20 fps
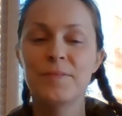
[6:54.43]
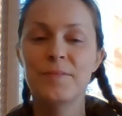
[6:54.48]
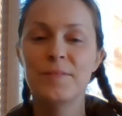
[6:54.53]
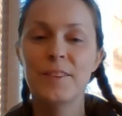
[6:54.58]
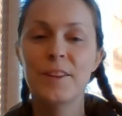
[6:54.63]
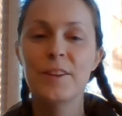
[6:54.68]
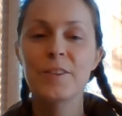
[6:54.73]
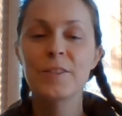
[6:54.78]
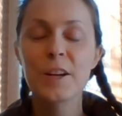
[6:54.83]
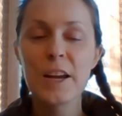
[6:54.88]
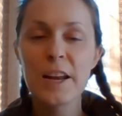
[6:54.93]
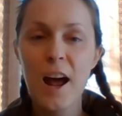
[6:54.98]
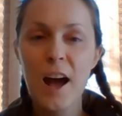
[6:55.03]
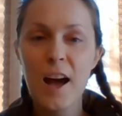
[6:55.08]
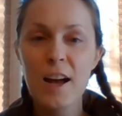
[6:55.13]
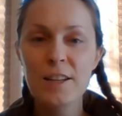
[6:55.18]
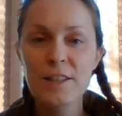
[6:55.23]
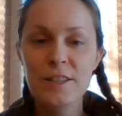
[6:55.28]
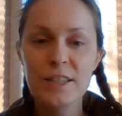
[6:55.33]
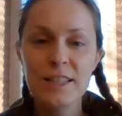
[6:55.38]
All right,
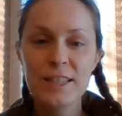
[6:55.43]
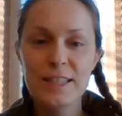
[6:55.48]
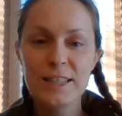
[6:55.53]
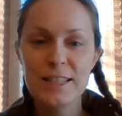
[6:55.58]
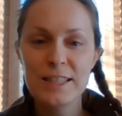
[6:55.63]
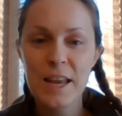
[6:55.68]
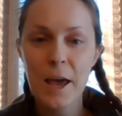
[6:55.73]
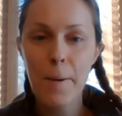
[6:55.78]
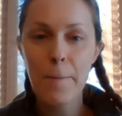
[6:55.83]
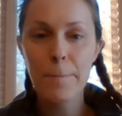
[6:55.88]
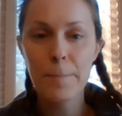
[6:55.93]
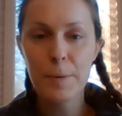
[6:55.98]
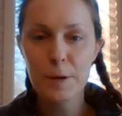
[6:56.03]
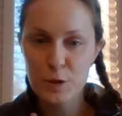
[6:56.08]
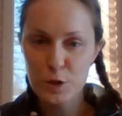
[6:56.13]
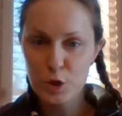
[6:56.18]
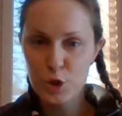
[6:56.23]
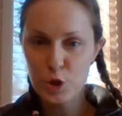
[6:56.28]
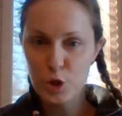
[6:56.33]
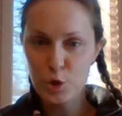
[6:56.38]
on to step
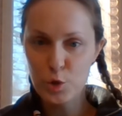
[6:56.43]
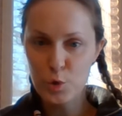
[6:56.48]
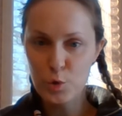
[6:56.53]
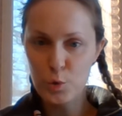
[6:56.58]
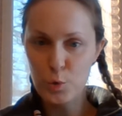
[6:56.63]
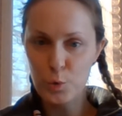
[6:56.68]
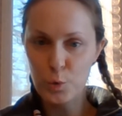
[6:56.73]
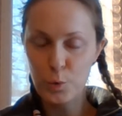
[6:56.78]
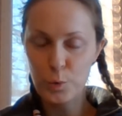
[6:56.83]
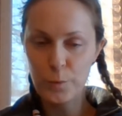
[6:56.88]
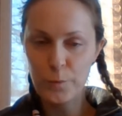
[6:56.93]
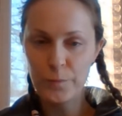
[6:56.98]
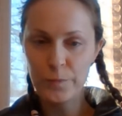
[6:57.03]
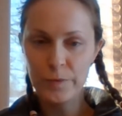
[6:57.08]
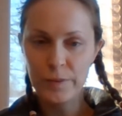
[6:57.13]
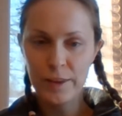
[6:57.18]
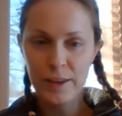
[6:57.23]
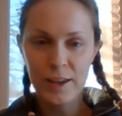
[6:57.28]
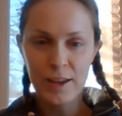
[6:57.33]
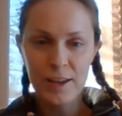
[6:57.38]
2.
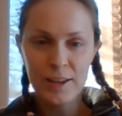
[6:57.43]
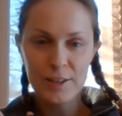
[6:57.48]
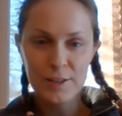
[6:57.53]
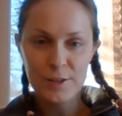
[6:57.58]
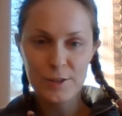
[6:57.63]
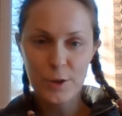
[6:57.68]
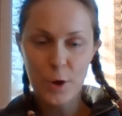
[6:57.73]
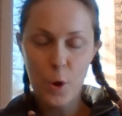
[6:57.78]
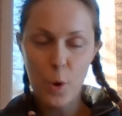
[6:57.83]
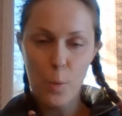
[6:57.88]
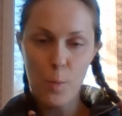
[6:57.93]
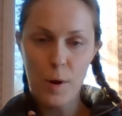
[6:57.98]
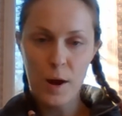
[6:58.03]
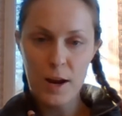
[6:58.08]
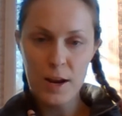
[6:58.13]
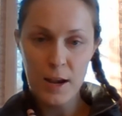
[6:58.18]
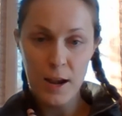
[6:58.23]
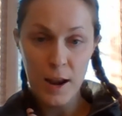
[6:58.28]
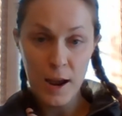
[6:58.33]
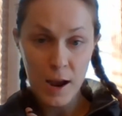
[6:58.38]
So
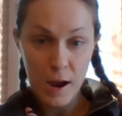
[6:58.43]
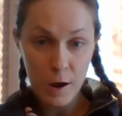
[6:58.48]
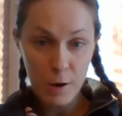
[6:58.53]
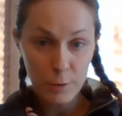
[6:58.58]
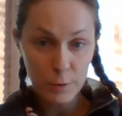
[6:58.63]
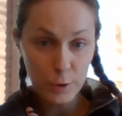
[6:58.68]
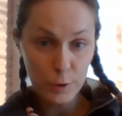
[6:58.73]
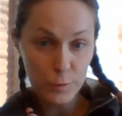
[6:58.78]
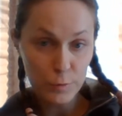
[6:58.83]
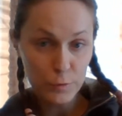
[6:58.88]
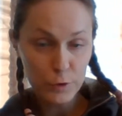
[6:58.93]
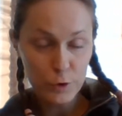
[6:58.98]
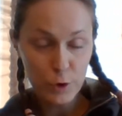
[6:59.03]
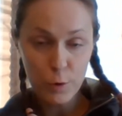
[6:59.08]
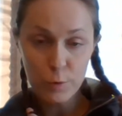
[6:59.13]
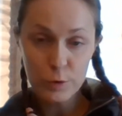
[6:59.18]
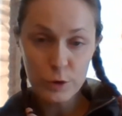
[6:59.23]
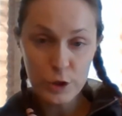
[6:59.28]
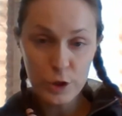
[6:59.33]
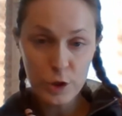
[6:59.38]
by now you've
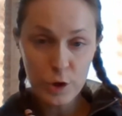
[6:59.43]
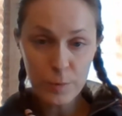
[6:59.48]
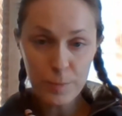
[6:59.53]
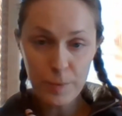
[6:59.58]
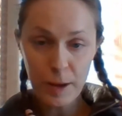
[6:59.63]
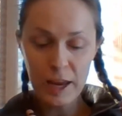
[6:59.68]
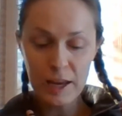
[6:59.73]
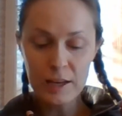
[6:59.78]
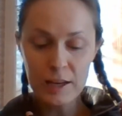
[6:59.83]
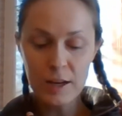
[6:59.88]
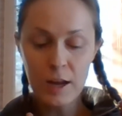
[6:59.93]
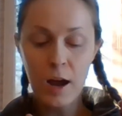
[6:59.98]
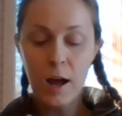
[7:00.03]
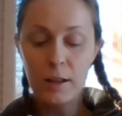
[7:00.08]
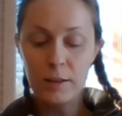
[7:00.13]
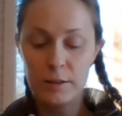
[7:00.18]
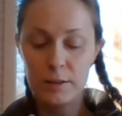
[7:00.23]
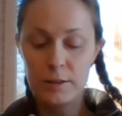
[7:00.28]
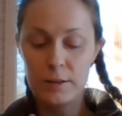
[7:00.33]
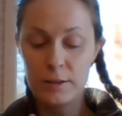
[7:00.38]
chosen your paint
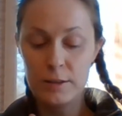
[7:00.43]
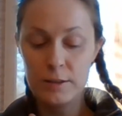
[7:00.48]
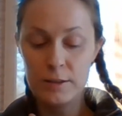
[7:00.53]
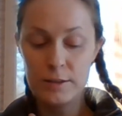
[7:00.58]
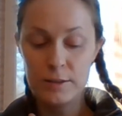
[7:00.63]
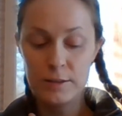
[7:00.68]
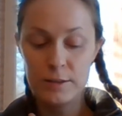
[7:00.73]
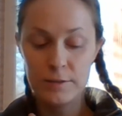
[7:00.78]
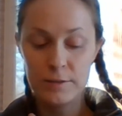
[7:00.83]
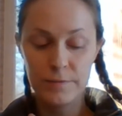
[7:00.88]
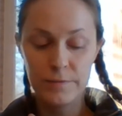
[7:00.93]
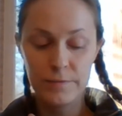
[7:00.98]
colors.